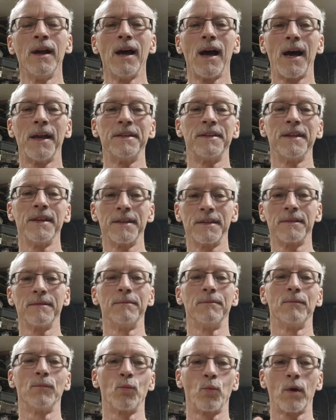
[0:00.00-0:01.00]
I did,
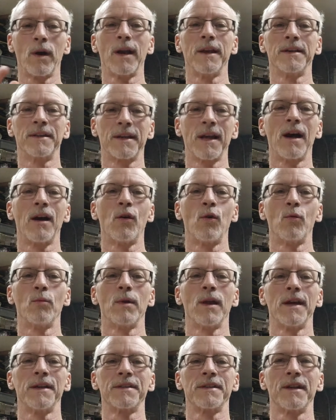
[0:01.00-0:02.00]
when I got home
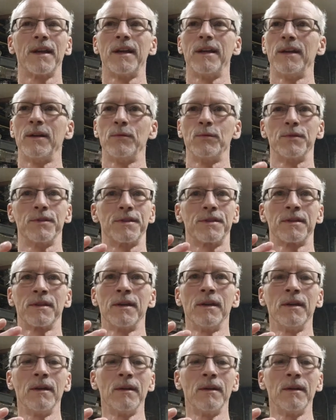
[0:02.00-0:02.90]
last night, it was